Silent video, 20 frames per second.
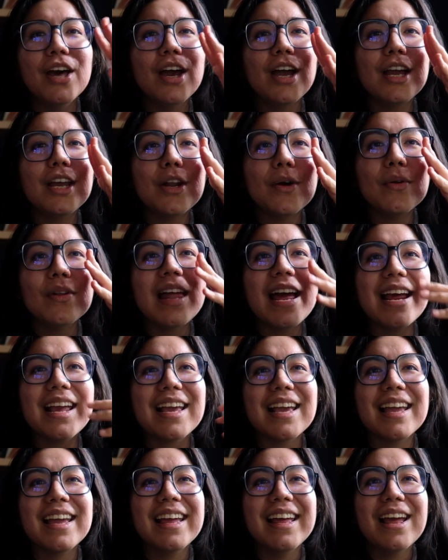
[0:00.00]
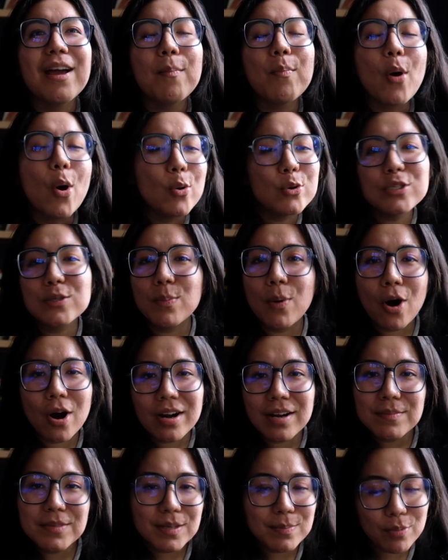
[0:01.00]
Like
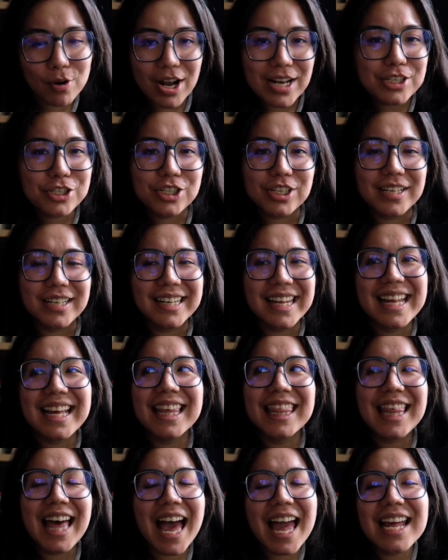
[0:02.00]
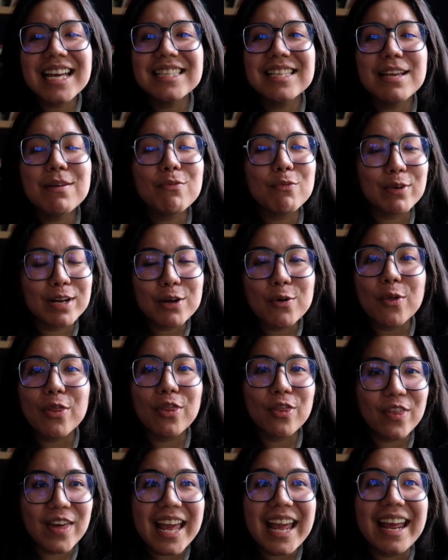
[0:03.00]
postpartum depression. Like that is a real
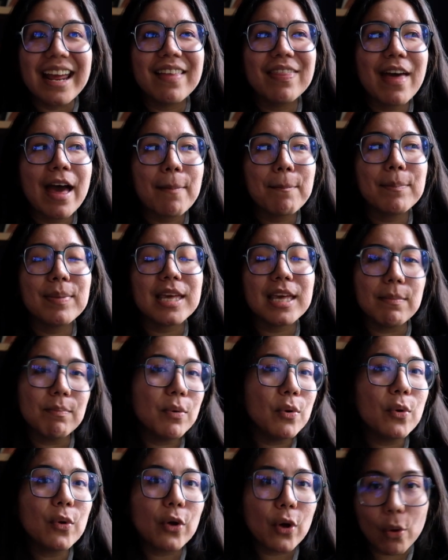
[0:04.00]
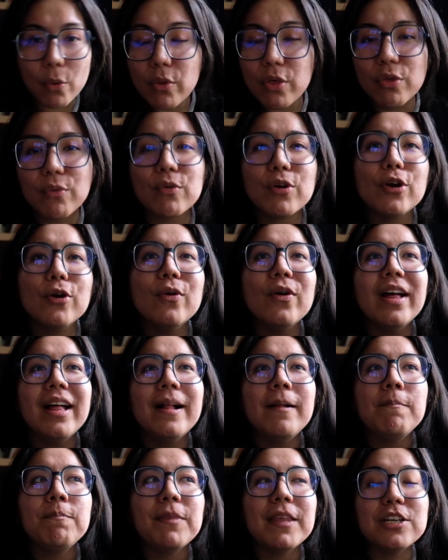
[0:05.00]
thing that people go through
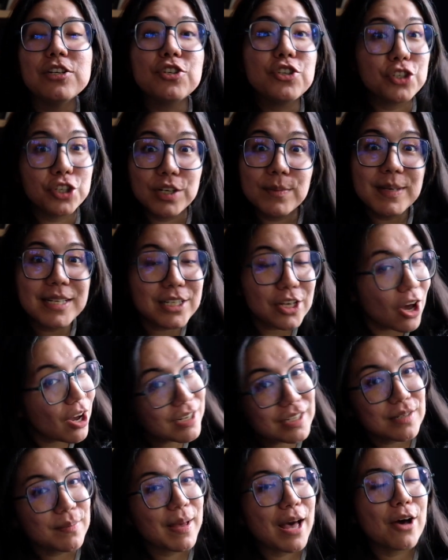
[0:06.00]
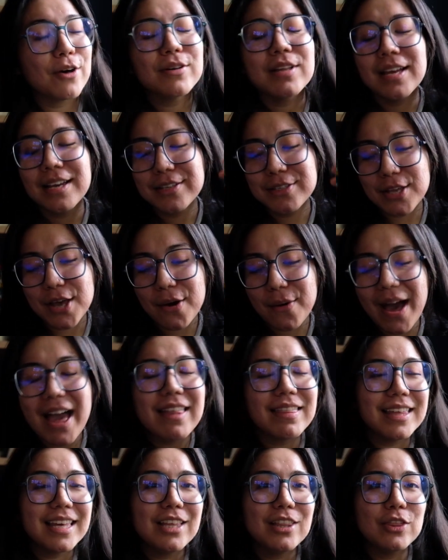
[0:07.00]
and should be talked about. So I
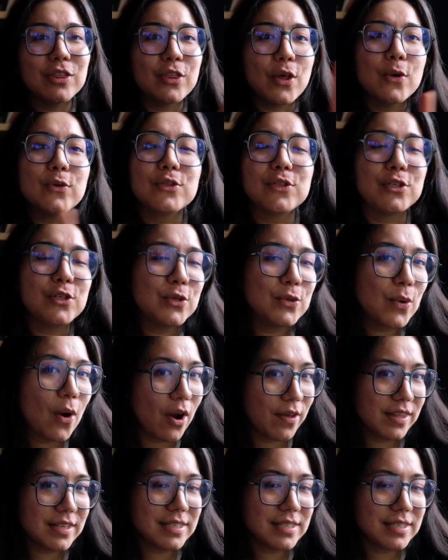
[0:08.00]
think those two are the